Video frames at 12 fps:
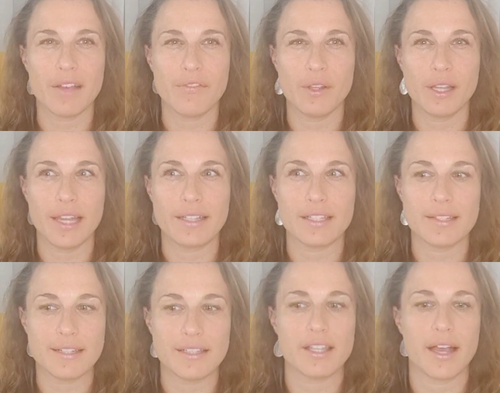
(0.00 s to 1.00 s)
I feel like the
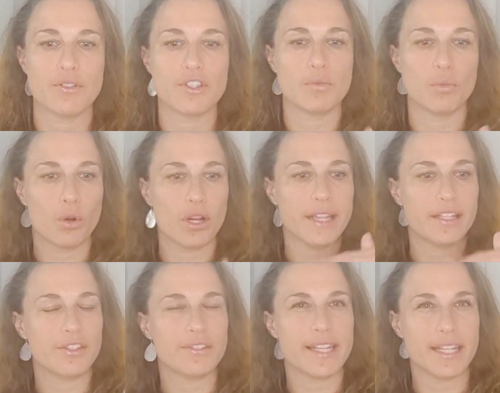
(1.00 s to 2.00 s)
6th house is more
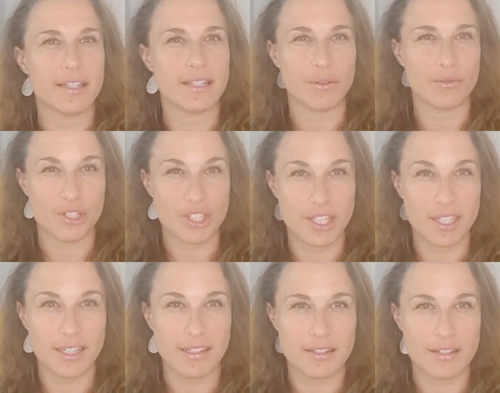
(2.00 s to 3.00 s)
like your day-to-day -day
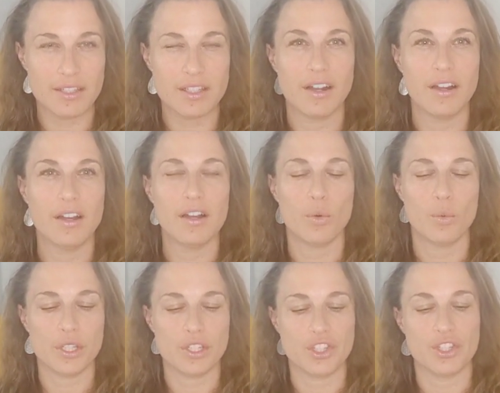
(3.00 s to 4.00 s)
routines,
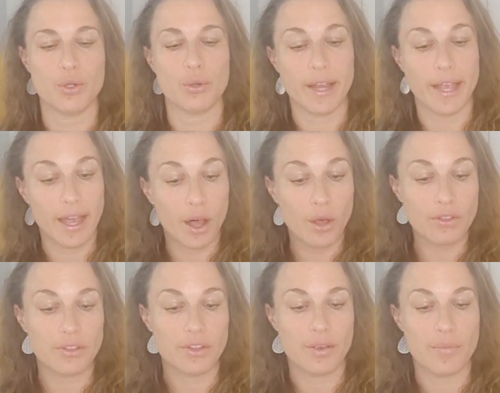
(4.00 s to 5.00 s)
which is your
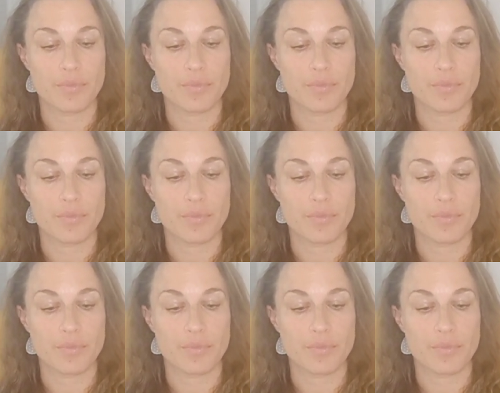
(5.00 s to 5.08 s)
health,